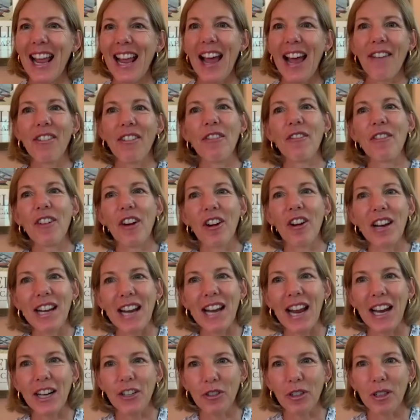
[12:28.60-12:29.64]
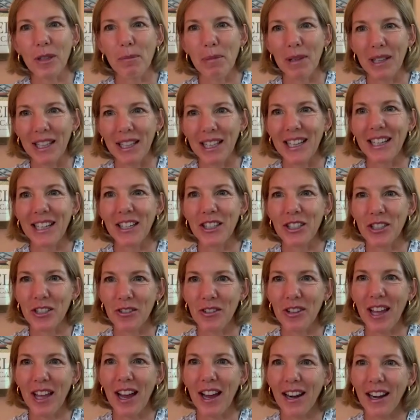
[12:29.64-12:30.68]
have a very natural ability to do
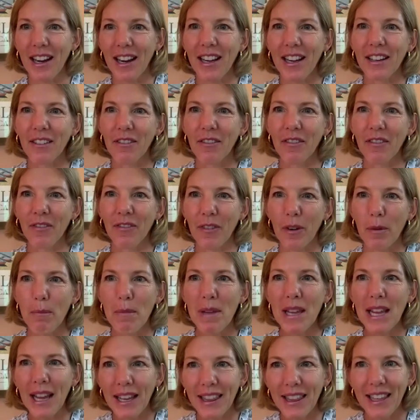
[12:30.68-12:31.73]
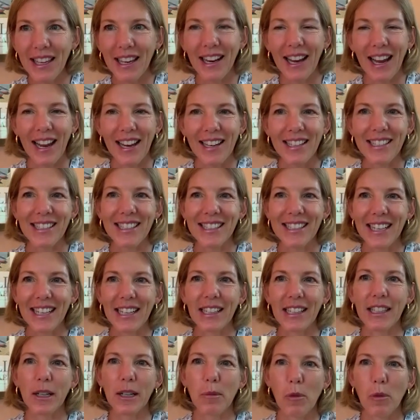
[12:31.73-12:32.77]
that. And for me, I think I just need
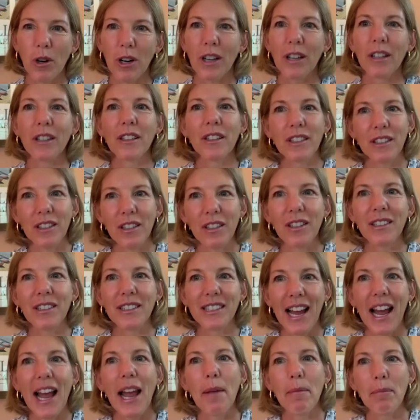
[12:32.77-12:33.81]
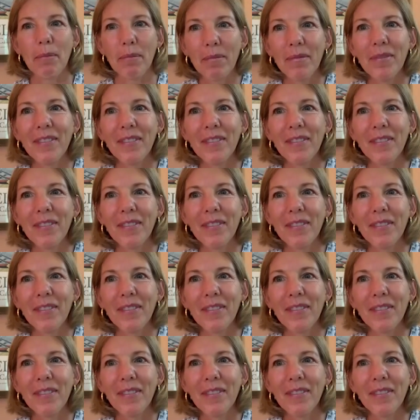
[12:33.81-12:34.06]
a little more time.